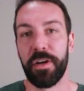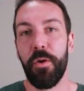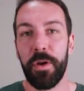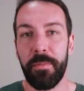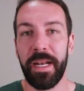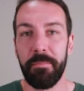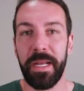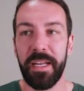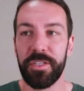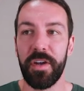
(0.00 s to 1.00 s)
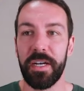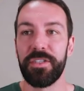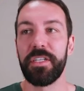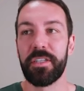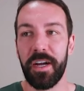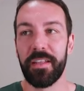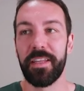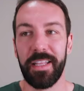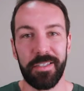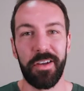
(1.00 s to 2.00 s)
automated bidding strategies kind of
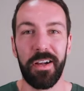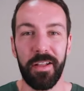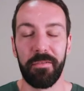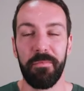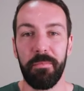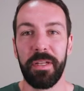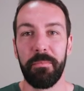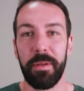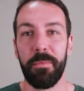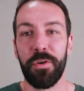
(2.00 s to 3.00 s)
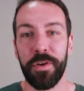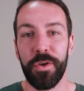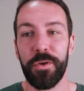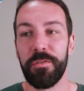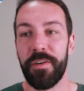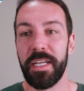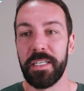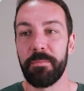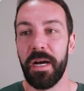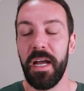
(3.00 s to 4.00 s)
thing. That's kind of like a bit more of a Google
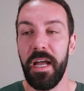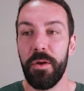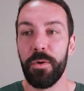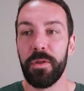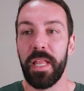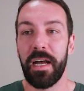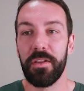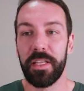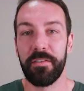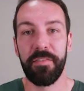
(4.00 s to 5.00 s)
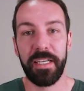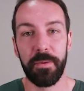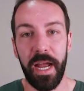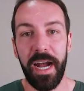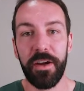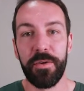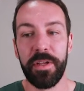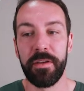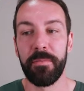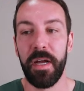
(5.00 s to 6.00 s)
phrasing, but will allow like the Facebook
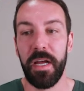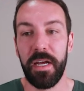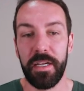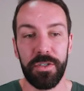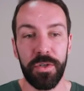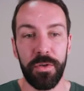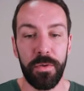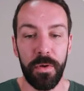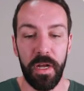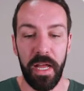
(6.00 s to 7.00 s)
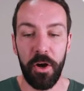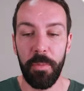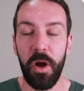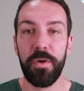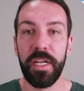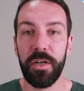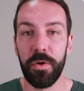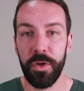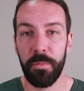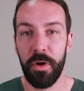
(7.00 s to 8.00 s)
algorithm to help hone in
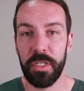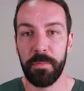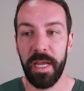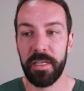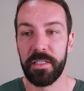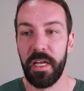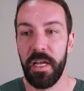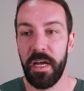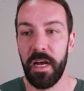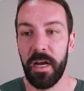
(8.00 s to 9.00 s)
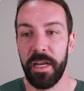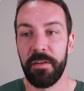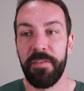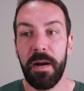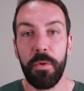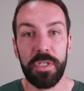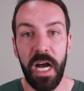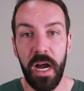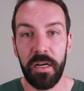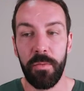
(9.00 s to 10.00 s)
on your prospects in a far more
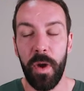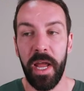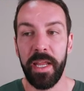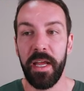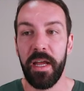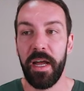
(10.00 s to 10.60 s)
targeted way,